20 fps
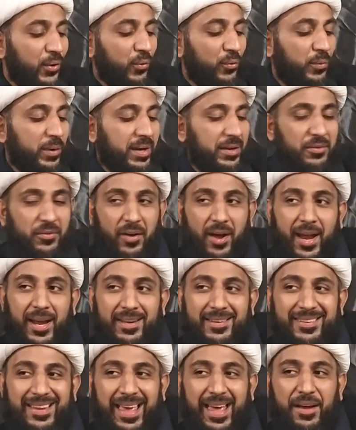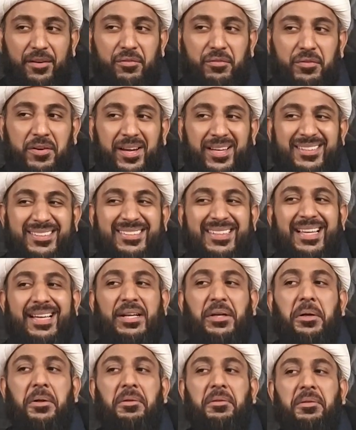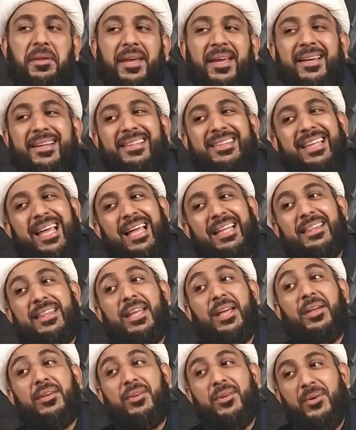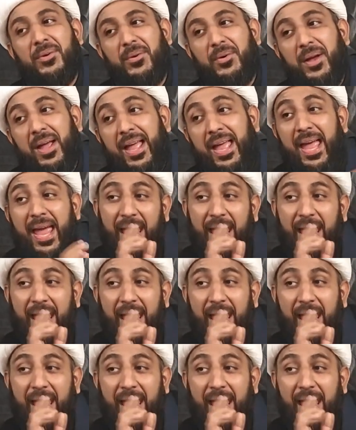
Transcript: We write every single thing that they do.